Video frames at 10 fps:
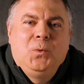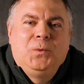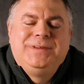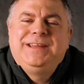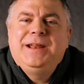
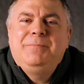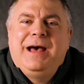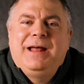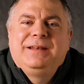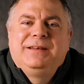we set
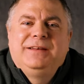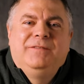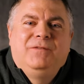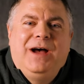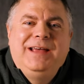about
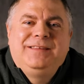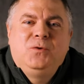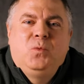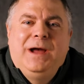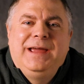
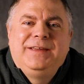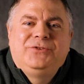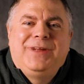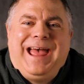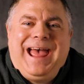devising ways
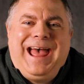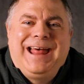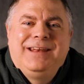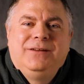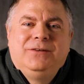to
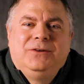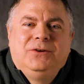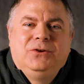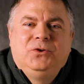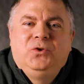add
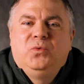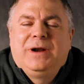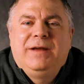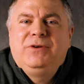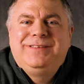to
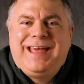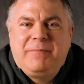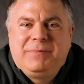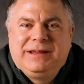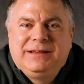whatever is
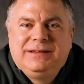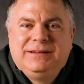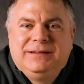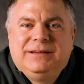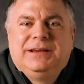happening
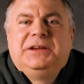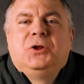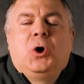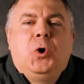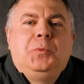in
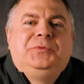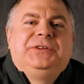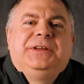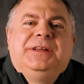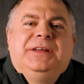the
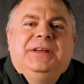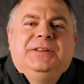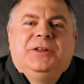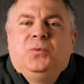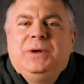hopes
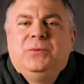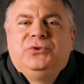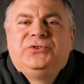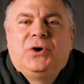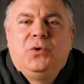that we will
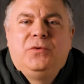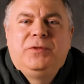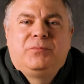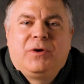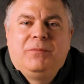solve
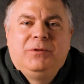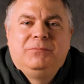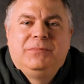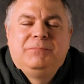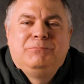the
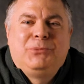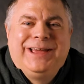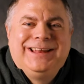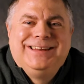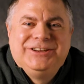problem by
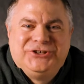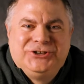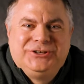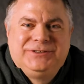addition.